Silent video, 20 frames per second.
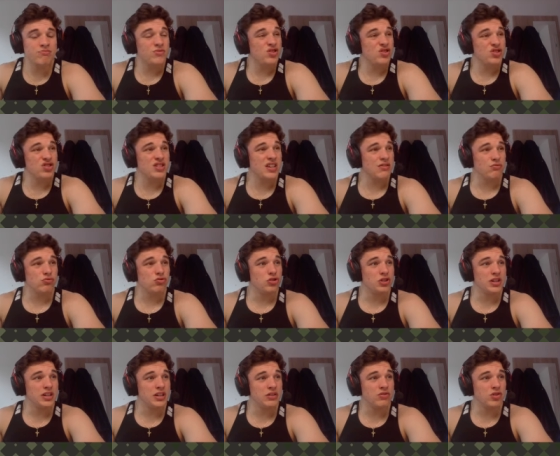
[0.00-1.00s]
Just a
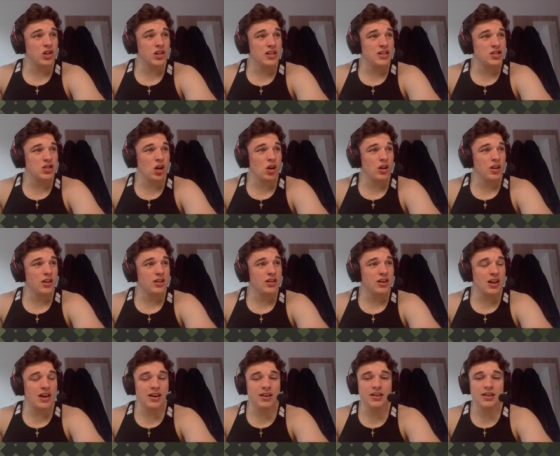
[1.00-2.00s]
really, really solid,
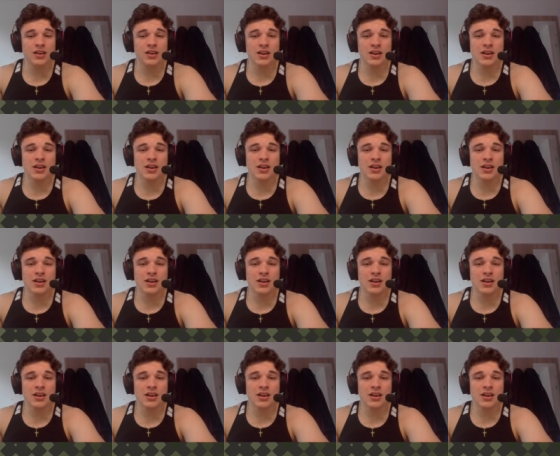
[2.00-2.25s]
like,